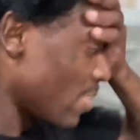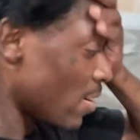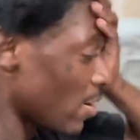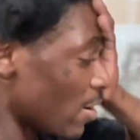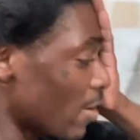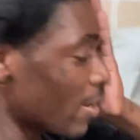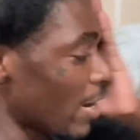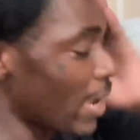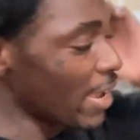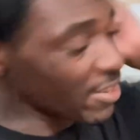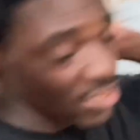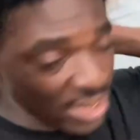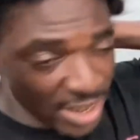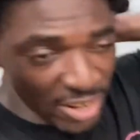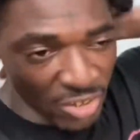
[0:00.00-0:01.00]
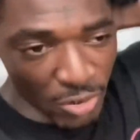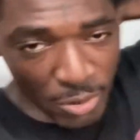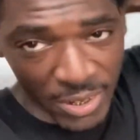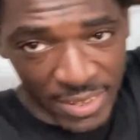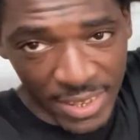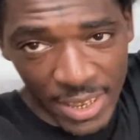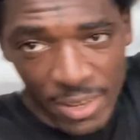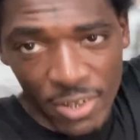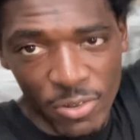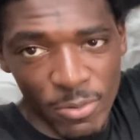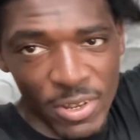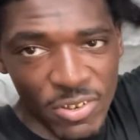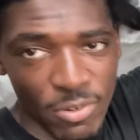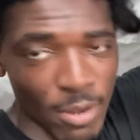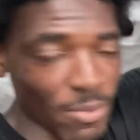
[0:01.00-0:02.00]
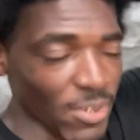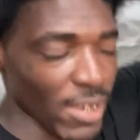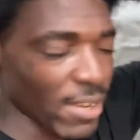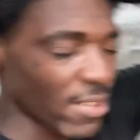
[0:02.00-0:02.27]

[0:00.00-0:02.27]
to tell y'all that I had changed to his kill switch. You know what I'm saying?